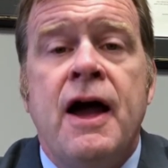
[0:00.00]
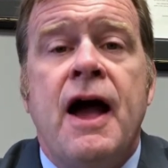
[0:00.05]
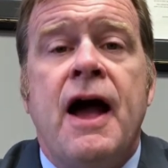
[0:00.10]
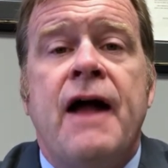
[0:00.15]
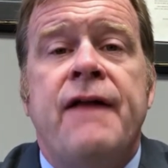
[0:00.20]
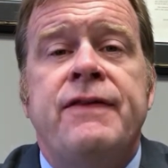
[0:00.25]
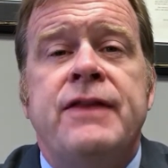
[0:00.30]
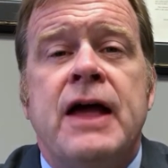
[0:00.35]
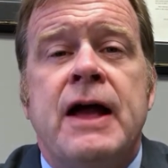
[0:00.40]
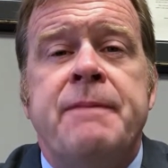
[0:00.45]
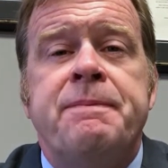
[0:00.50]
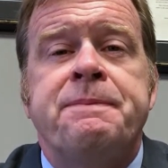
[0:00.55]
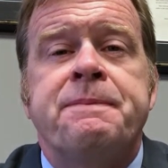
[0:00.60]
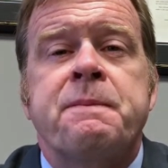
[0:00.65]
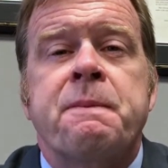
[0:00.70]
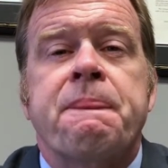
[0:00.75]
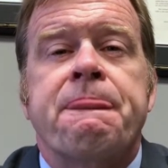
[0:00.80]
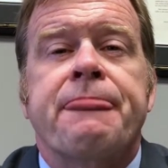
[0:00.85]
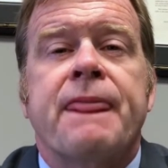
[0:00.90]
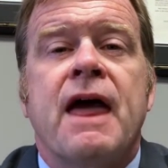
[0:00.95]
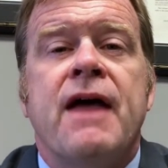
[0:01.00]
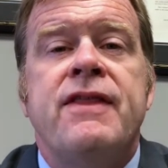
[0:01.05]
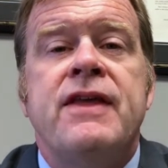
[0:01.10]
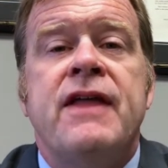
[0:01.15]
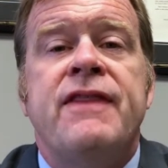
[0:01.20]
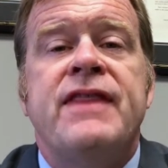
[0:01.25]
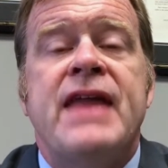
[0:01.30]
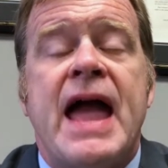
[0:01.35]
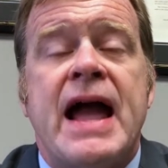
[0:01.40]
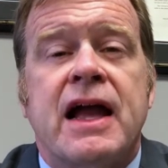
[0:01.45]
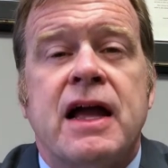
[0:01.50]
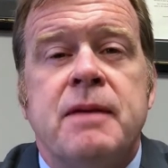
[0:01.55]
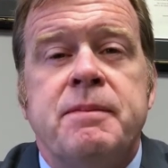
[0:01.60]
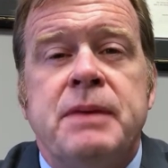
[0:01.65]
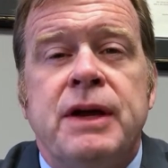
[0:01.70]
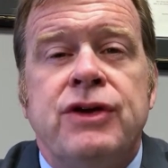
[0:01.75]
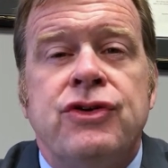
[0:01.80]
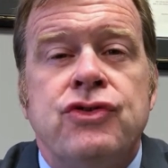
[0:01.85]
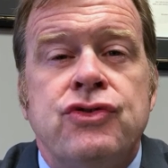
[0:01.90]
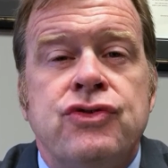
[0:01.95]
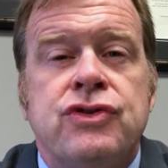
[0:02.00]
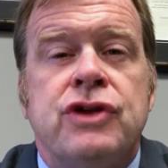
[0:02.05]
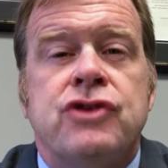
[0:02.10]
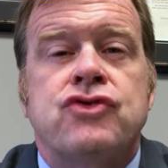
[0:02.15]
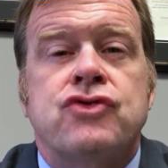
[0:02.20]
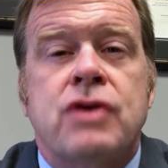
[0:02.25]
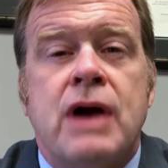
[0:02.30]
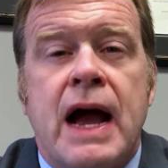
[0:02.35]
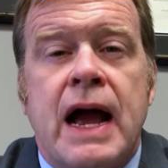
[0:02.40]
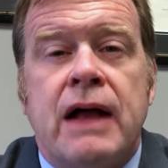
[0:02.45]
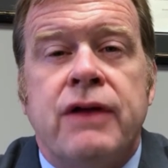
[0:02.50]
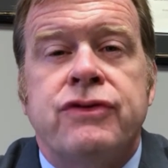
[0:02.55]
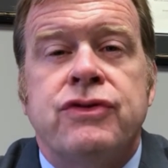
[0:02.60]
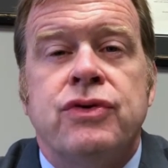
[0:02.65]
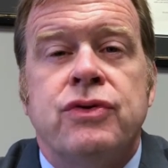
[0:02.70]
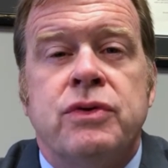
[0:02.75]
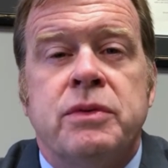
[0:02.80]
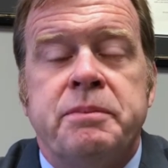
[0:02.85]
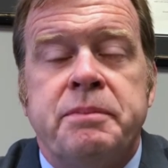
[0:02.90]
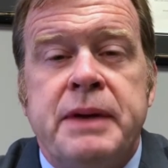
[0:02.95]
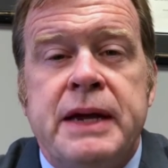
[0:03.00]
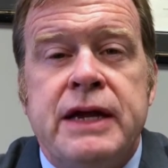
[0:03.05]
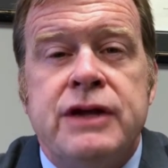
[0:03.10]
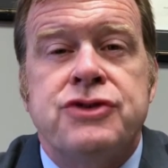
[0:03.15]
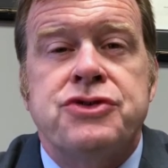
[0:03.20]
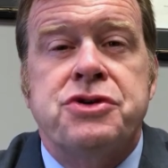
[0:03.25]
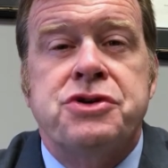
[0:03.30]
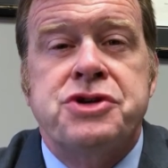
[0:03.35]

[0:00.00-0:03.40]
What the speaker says: And then that can be used at trial to impeach